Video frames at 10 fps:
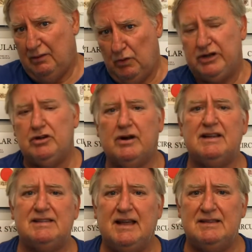when you're
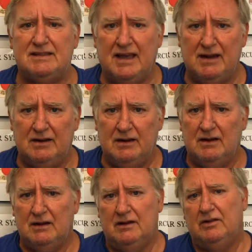a sensei,
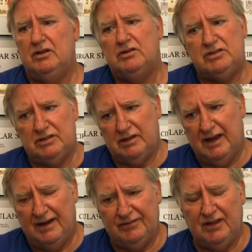you still
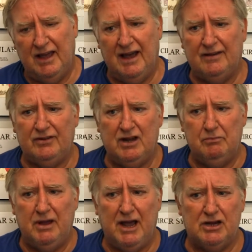have to have
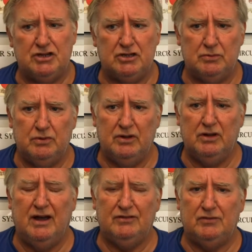compassion. You,
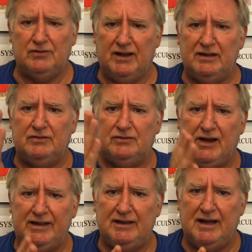you have to find a
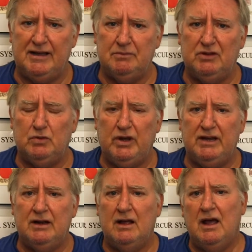fine line
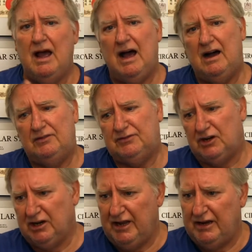between how
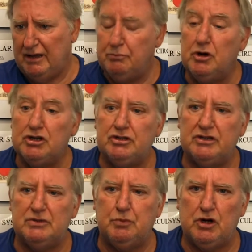far can I push
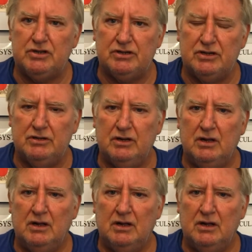this person